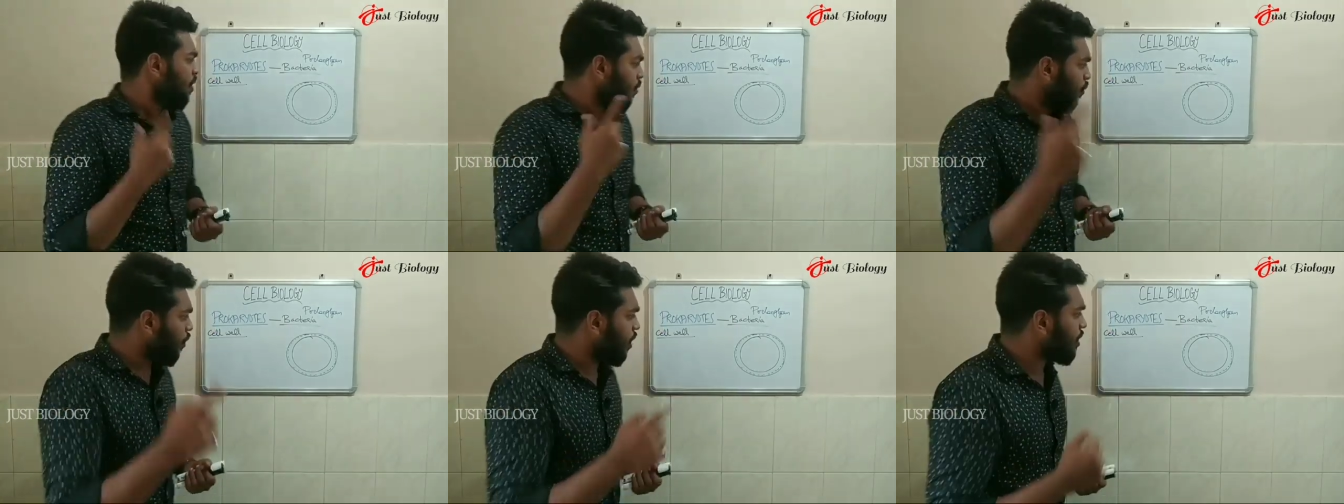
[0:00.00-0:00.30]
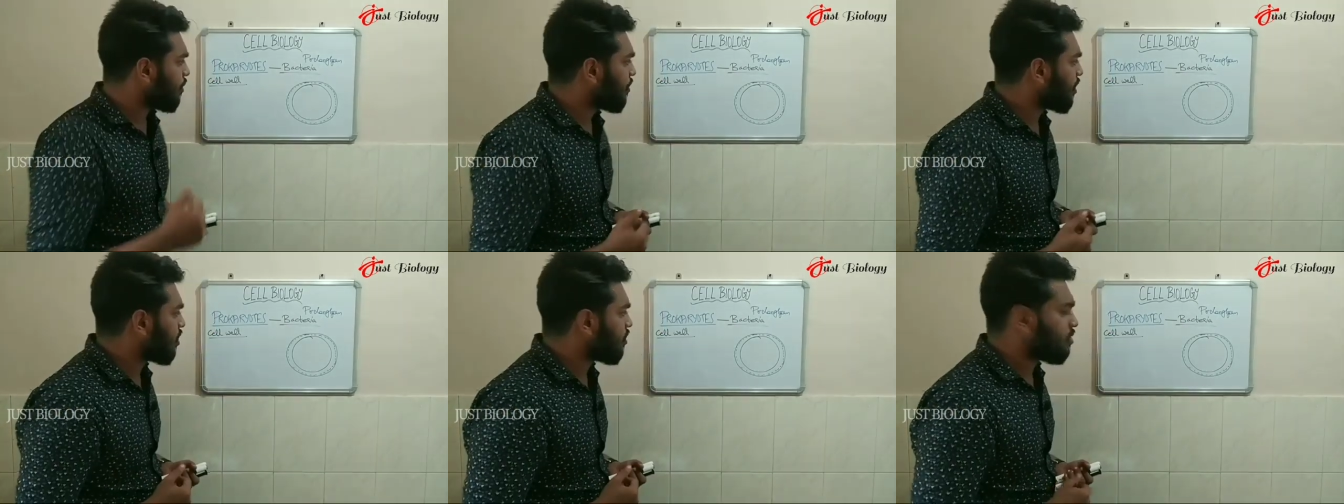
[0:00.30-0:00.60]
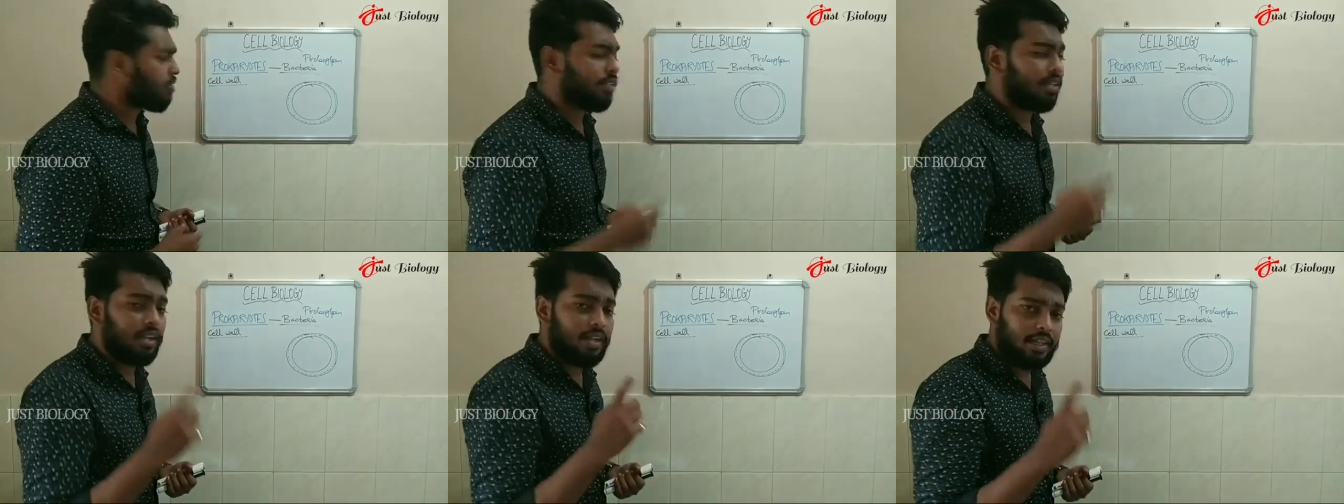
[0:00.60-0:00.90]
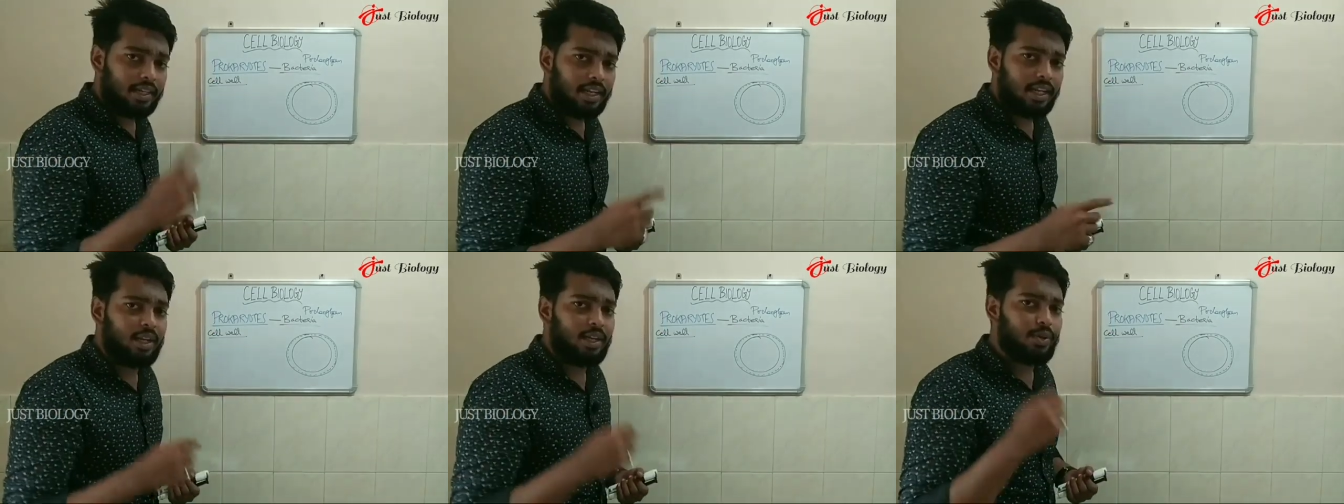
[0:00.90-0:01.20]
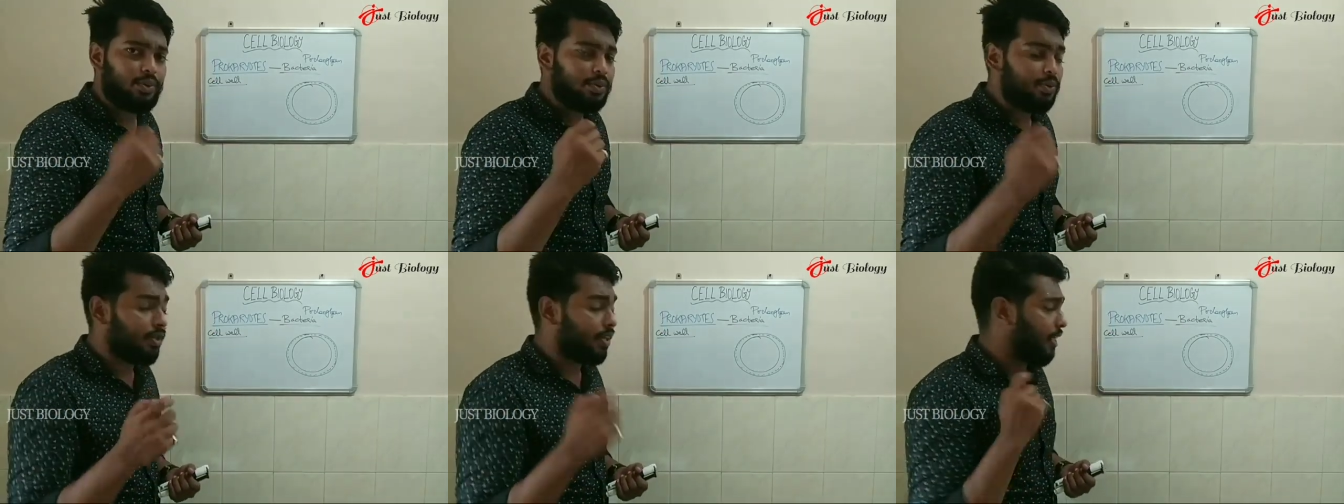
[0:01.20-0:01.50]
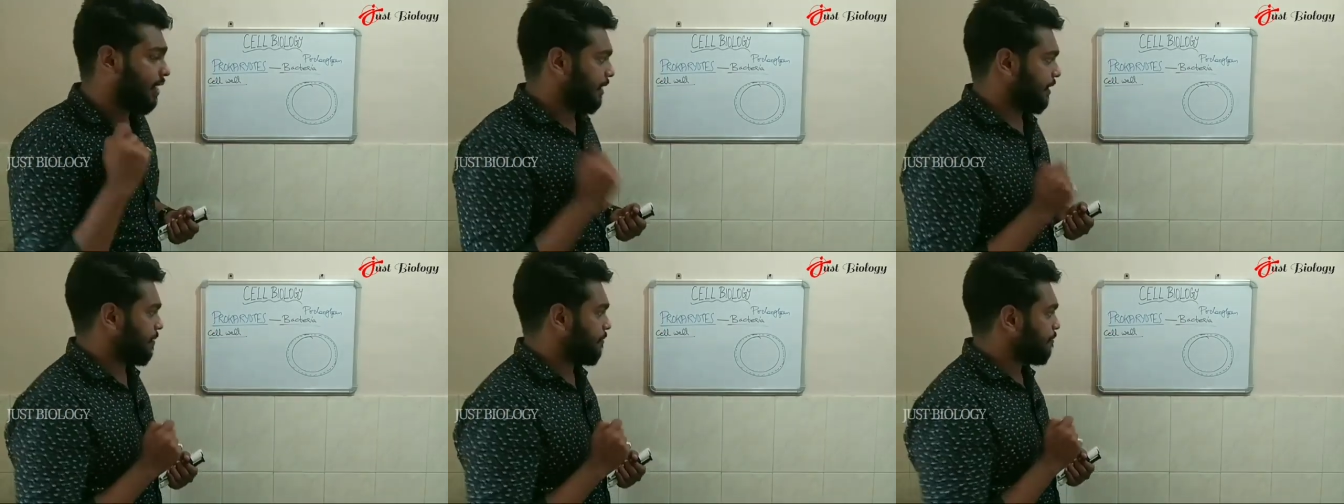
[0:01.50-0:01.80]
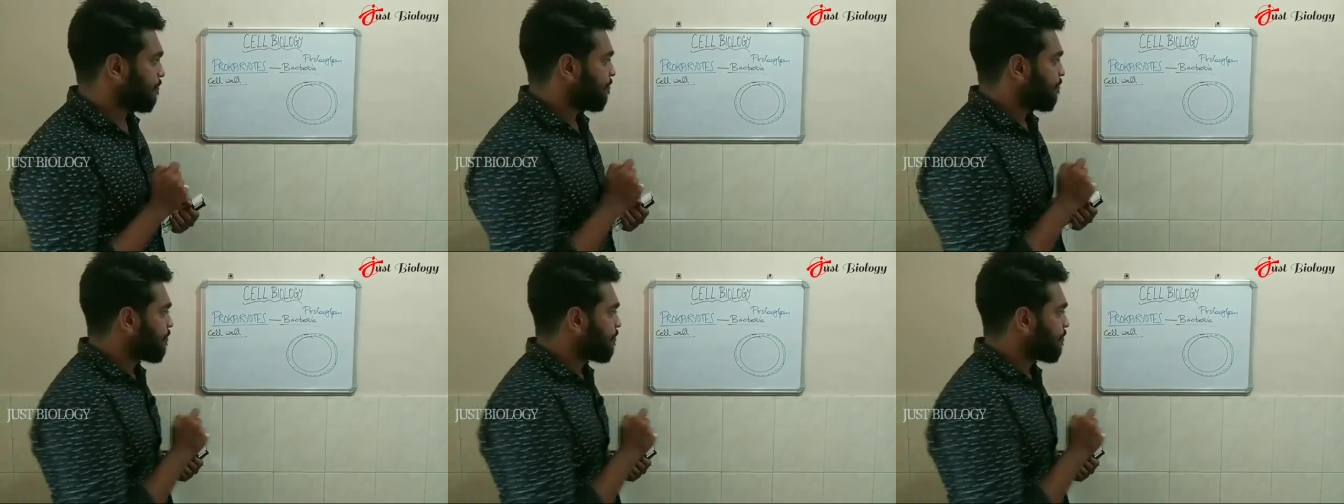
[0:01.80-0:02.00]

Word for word: Why? Because I'll tell you later.